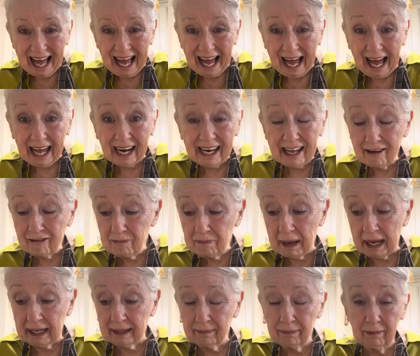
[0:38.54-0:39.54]
I left
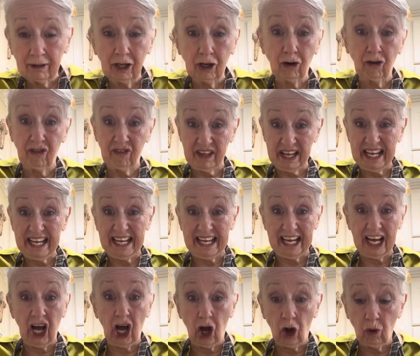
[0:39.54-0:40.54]
my little thing at
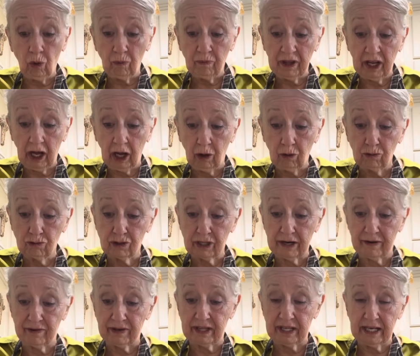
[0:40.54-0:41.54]
home that holds
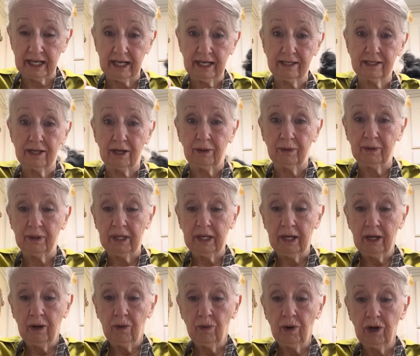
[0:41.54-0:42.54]
everything, so
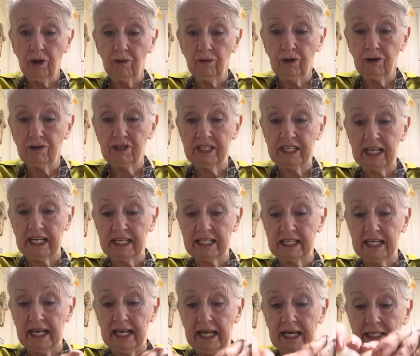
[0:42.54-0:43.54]
we're gonna do 6
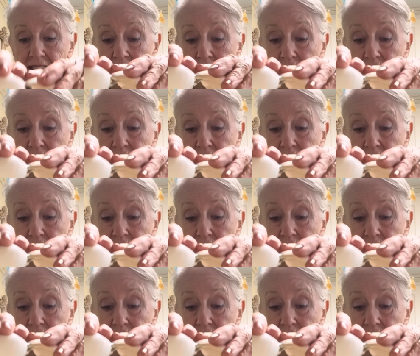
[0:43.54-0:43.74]
eggs. I've